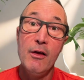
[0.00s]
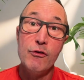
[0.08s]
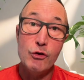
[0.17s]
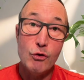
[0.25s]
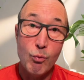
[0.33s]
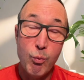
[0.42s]

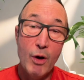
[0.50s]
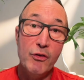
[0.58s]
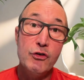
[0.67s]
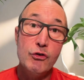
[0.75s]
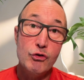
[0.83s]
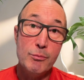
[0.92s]
You
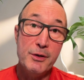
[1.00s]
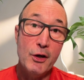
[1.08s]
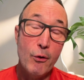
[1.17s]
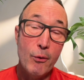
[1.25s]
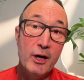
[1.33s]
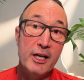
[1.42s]
want to be
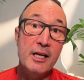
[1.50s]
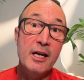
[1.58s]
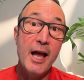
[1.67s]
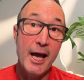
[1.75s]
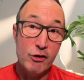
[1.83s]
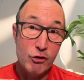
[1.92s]
early
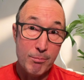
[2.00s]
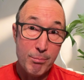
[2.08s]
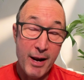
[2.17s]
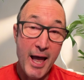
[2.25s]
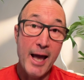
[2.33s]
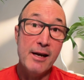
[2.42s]
and you
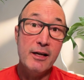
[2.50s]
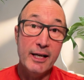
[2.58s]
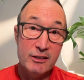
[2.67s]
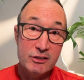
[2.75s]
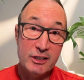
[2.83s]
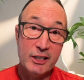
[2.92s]
plan
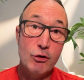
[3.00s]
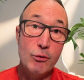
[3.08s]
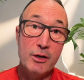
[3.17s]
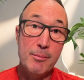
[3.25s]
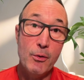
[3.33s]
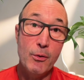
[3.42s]
and secure
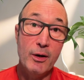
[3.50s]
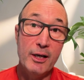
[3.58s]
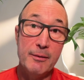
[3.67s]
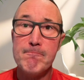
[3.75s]
them early.